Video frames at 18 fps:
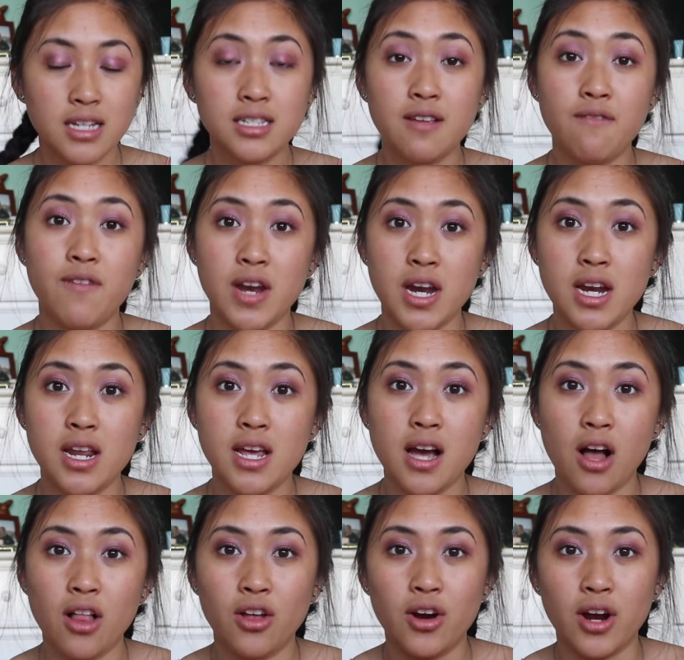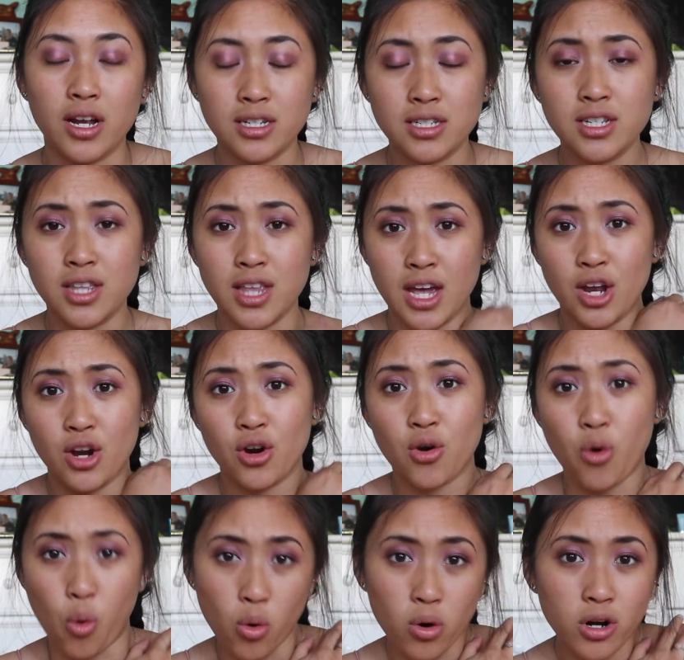Divinity color into the
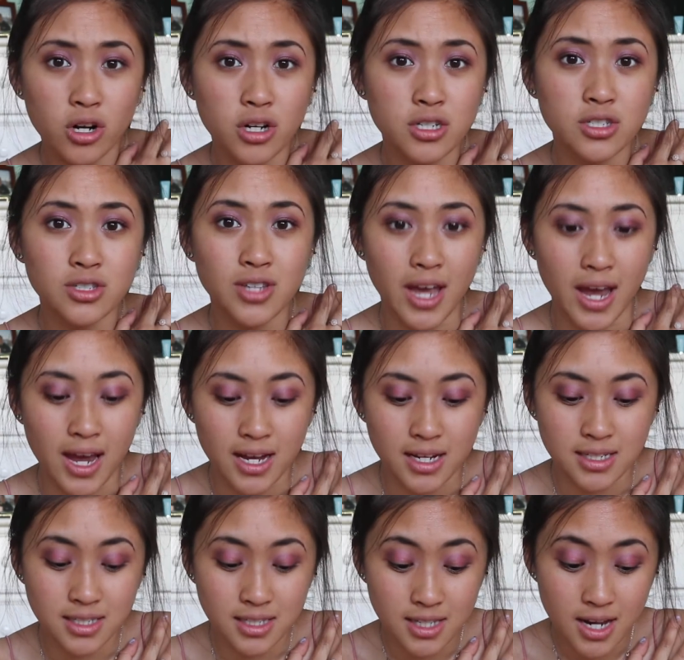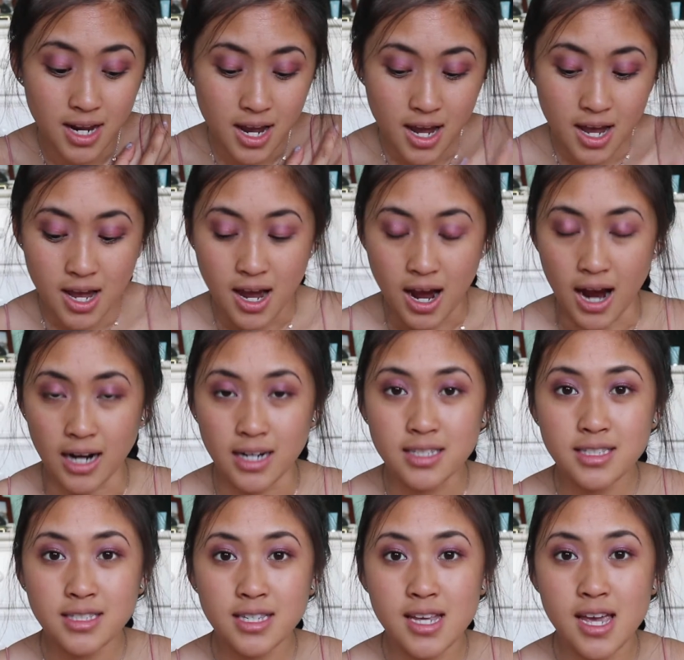inner corners, and
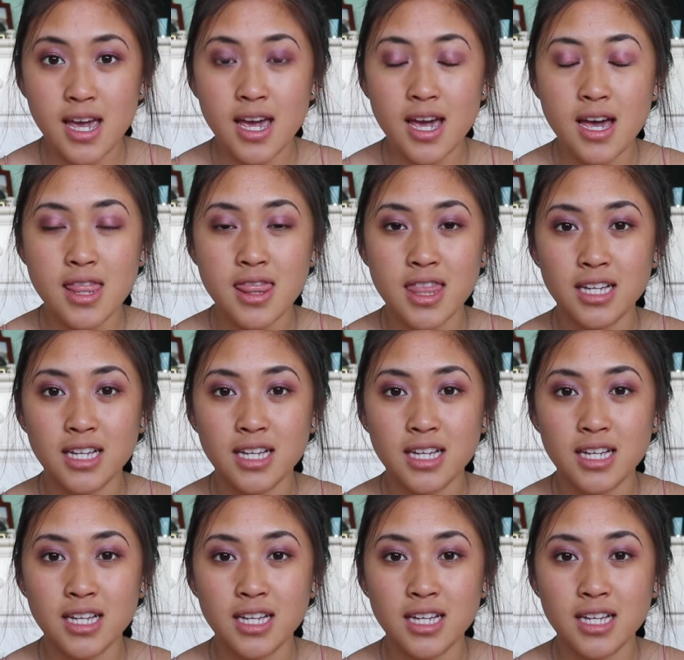honestly,